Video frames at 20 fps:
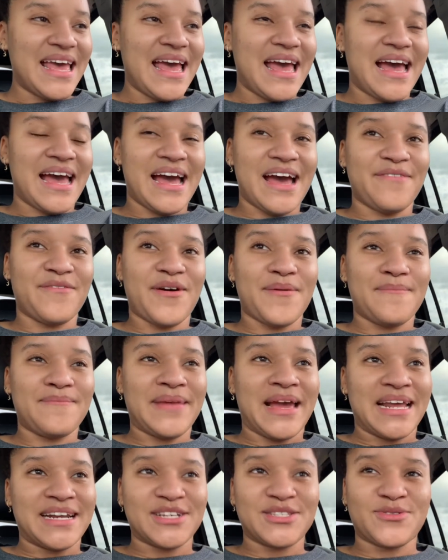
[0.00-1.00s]
I have
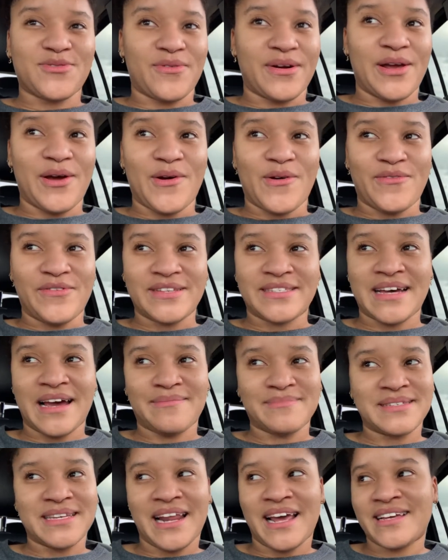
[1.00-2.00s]
mandatory overtime
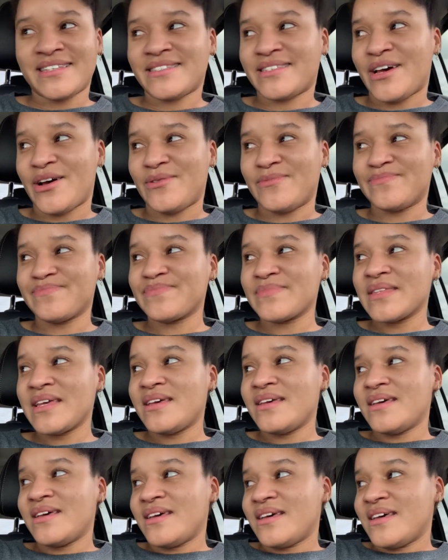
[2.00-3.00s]
today, so
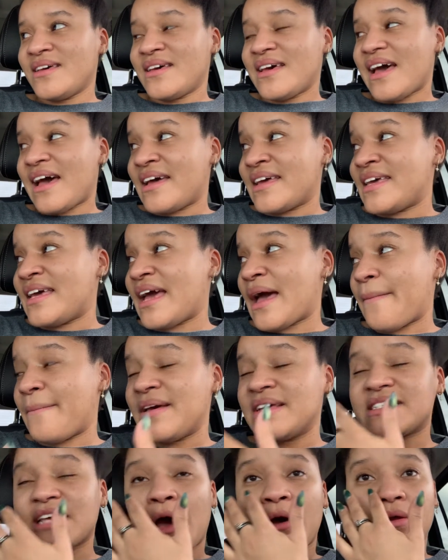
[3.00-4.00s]
I can't
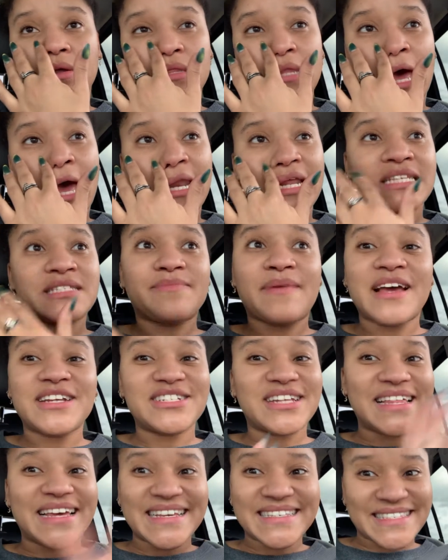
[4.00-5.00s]
miss out on that,
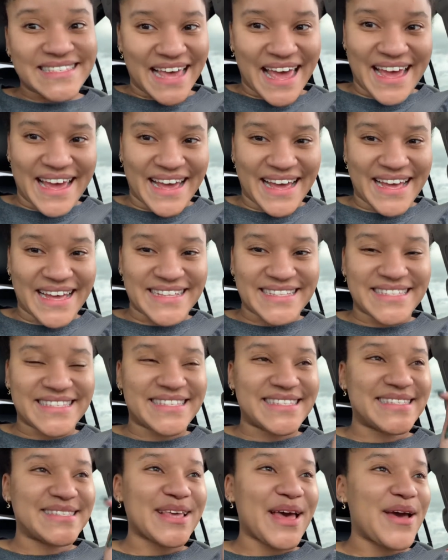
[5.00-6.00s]
especially since,
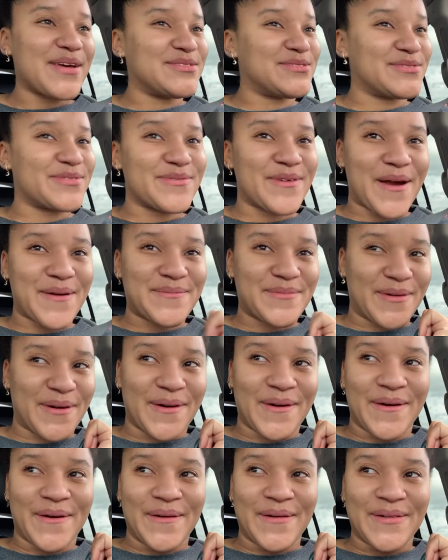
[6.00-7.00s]
drum
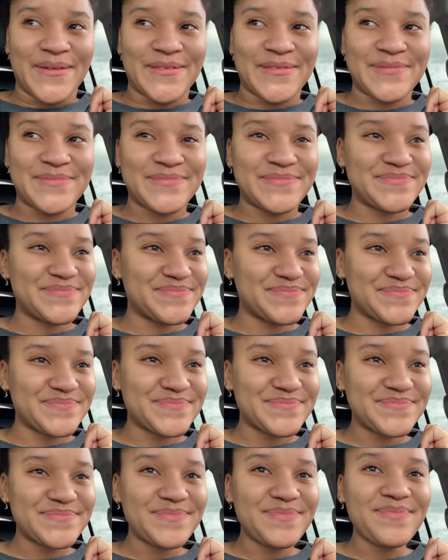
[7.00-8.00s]
roll,
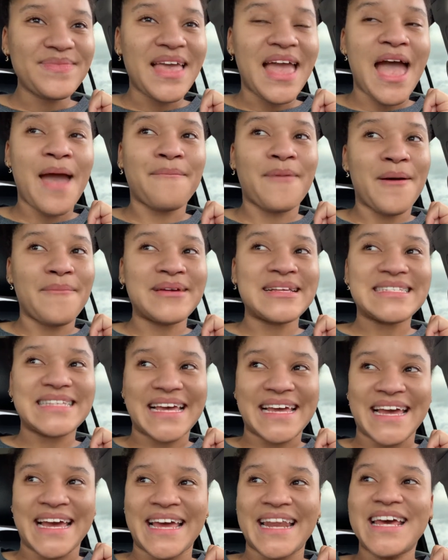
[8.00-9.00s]
I bought my
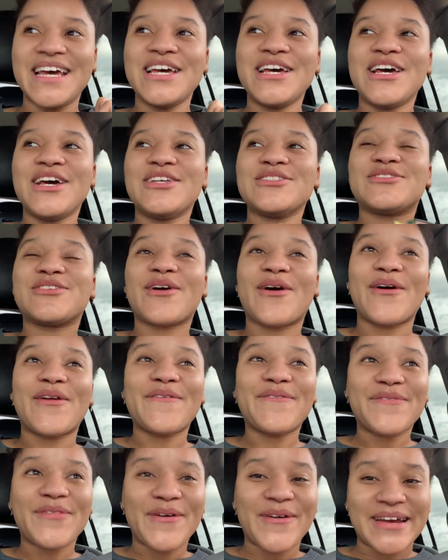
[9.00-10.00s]
ticket to go to
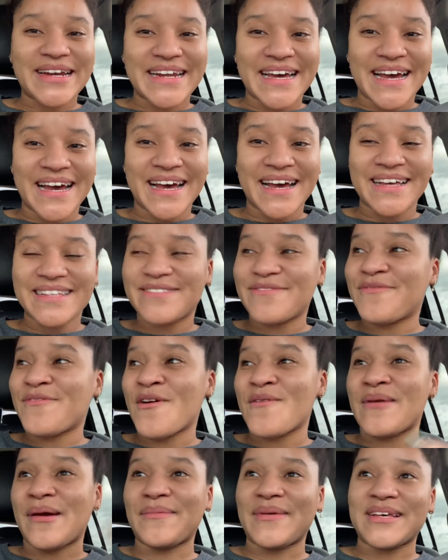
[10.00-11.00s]
Florida for
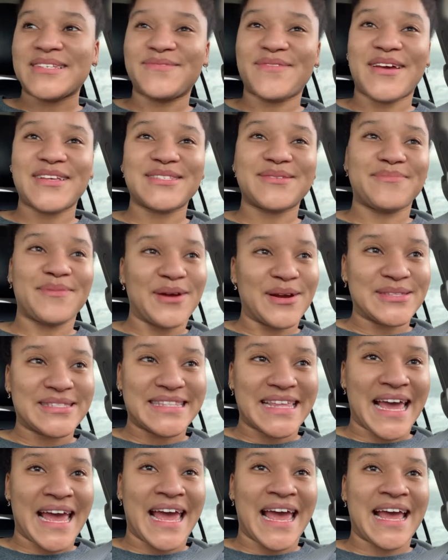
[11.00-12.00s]
my best friend's
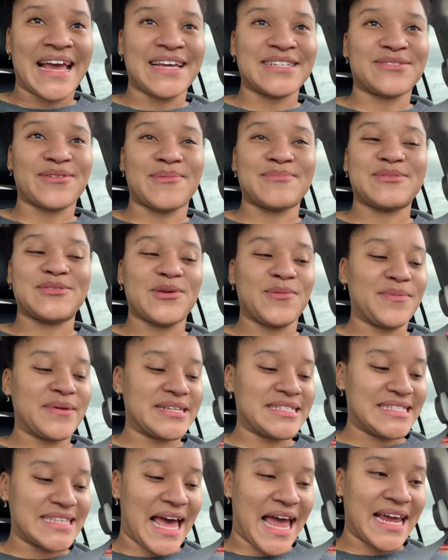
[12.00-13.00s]
birthday, so I'm super
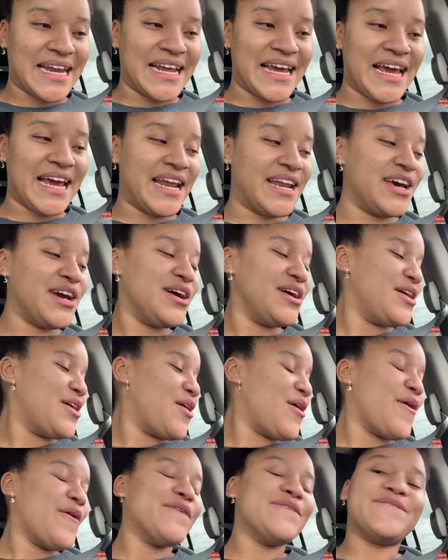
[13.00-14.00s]
excited
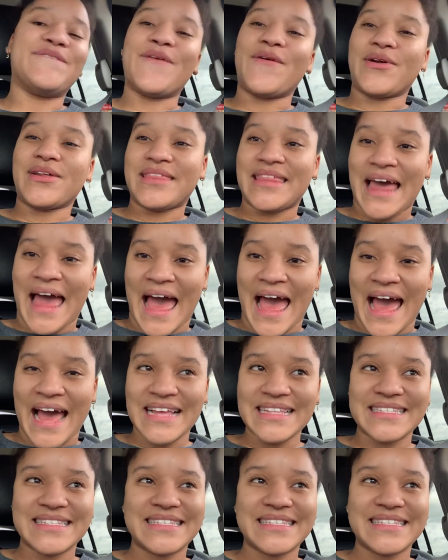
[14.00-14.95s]
for that.